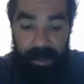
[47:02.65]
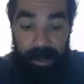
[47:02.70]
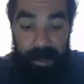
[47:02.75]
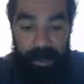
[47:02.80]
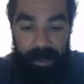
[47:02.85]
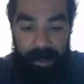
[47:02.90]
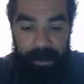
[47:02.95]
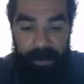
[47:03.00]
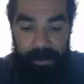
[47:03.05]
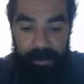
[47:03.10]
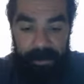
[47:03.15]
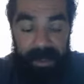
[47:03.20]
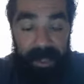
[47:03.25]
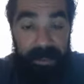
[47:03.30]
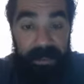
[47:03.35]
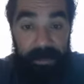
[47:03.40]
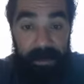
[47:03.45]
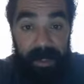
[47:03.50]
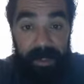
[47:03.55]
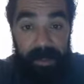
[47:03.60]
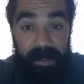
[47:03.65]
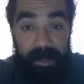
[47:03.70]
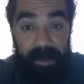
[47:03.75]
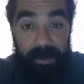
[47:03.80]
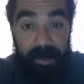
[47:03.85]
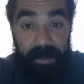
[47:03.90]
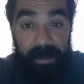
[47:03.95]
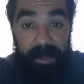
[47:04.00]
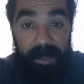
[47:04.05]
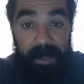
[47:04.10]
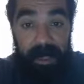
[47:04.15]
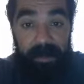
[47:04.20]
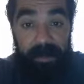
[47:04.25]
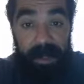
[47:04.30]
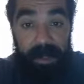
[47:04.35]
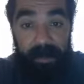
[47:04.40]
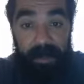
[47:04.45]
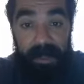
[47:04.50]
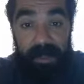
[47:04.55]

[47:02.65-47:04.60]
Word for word: I don't know. That's amazing that people can have that